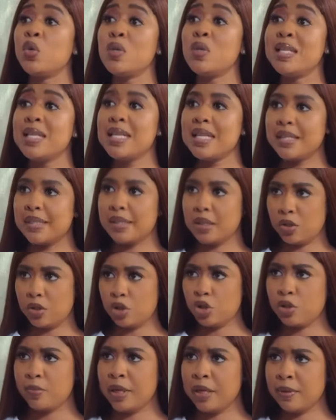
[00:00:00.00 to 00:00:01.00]
Now you listen
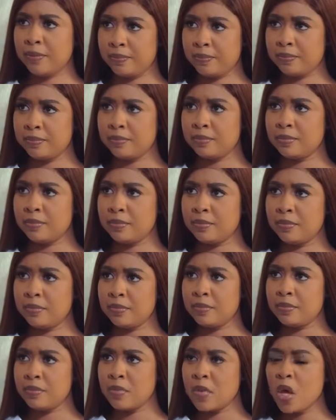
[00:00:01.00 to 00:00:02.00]
to me.
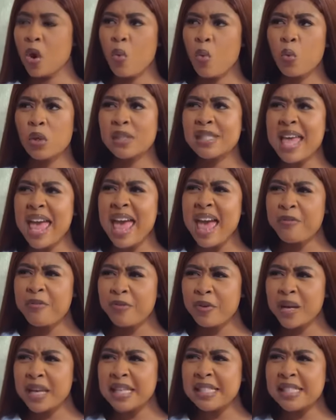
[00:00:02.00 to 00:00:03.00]

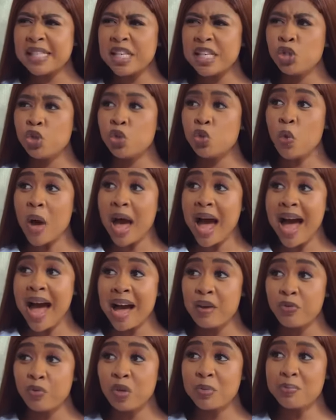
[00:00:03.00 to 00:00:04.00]
Whatever it is you
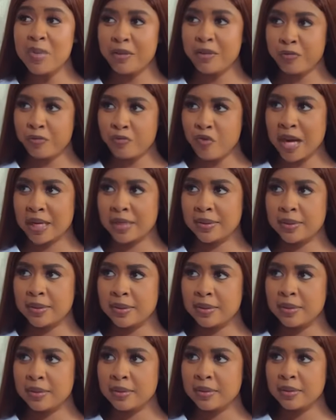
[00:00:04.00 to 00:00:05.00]
have with my
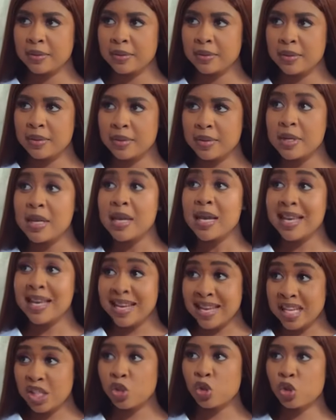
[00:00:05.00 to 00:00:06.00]
friend, it
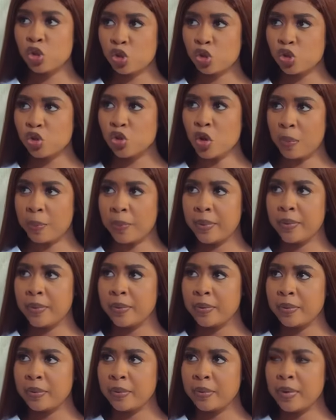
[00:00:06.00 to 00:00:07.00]
needs to stop.
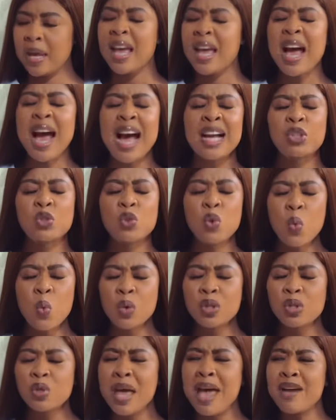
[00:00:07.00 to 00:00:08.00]
I don't
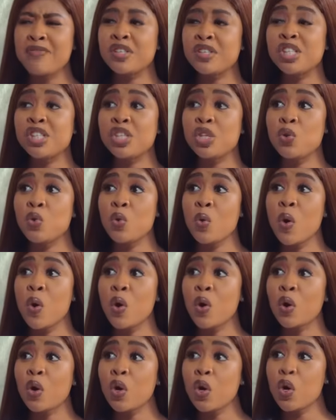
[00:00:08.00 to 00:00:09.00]
want to ever see you
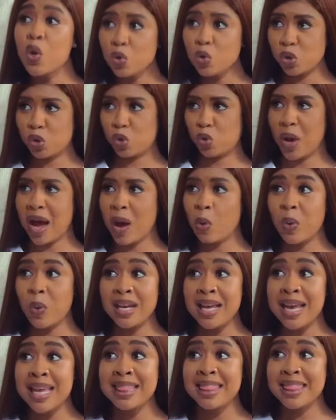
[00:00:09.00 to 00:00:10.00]
close to her,
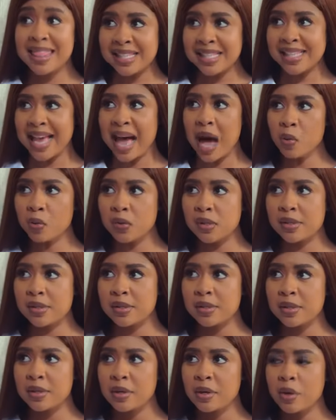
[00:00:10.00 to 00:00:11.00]
whether in this
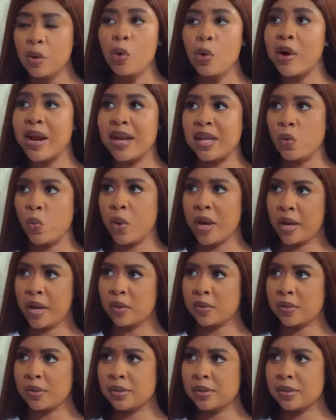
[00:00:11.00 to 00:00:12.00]
house or anywhere
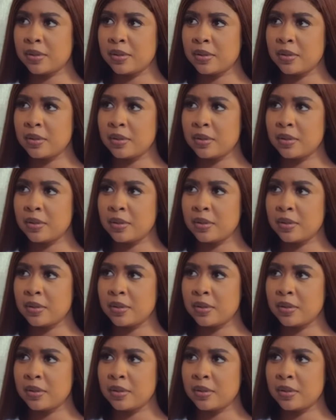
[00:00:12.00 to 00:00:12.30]
else.